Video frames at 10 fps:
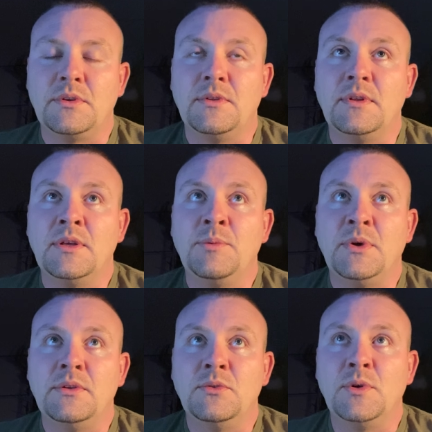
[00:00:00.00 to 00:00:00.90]
to them,
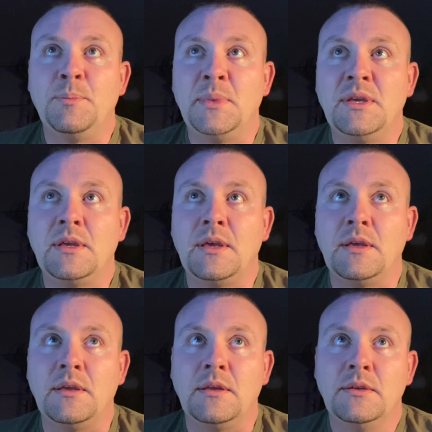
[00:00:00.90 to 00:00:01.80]
I'll do a
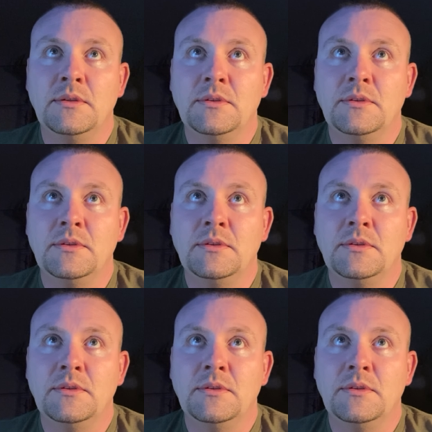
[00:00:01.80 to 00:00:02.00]
BK,